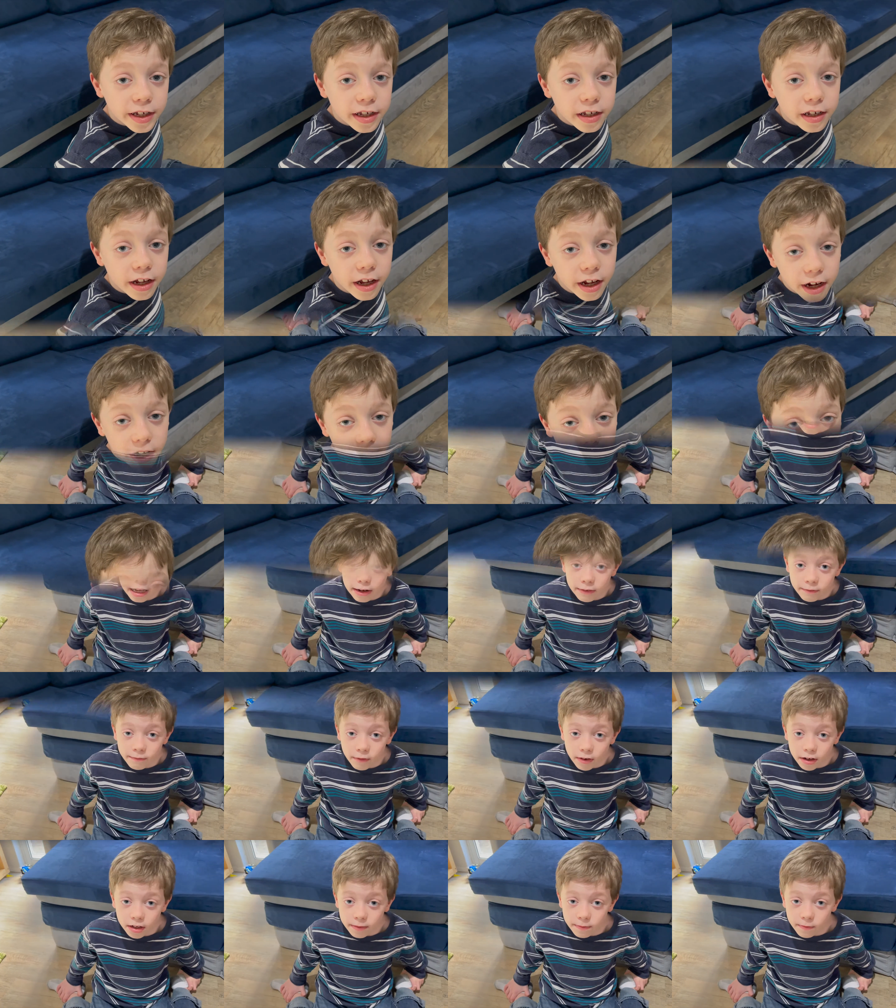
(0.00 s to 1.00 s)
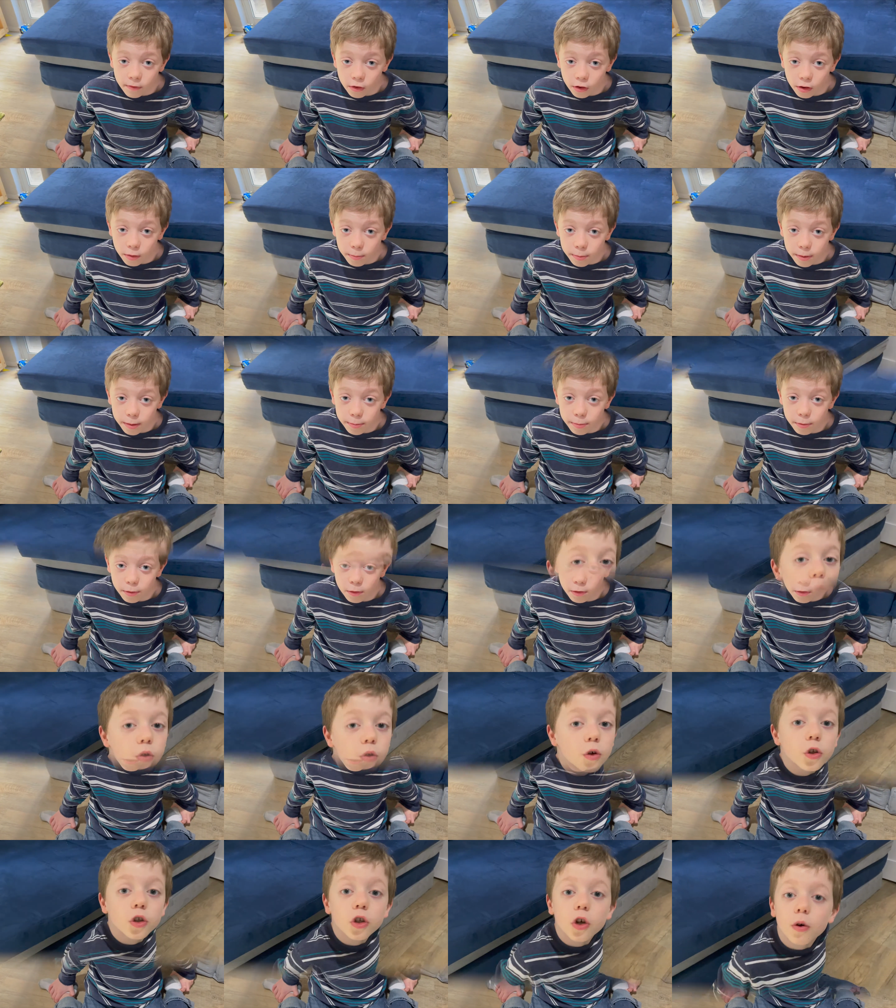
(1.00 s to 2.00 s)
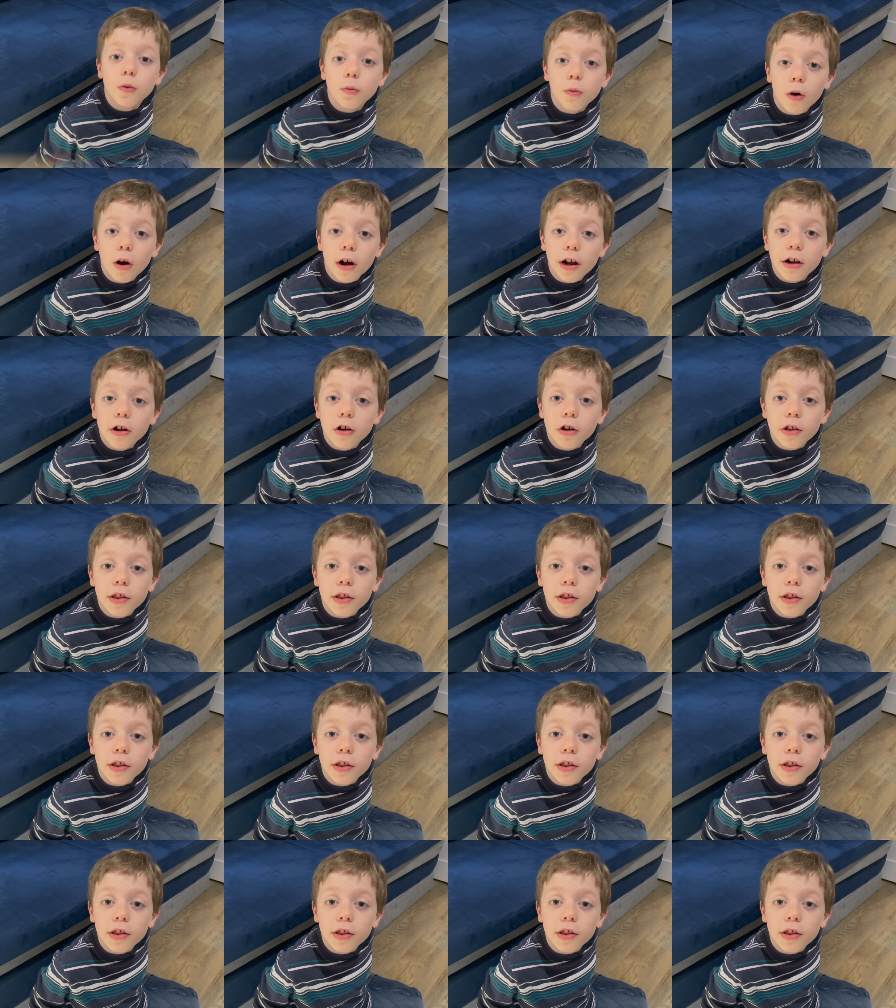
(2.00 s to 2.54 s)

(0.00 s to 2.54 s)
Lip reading: staying, in front of all the people who don't want her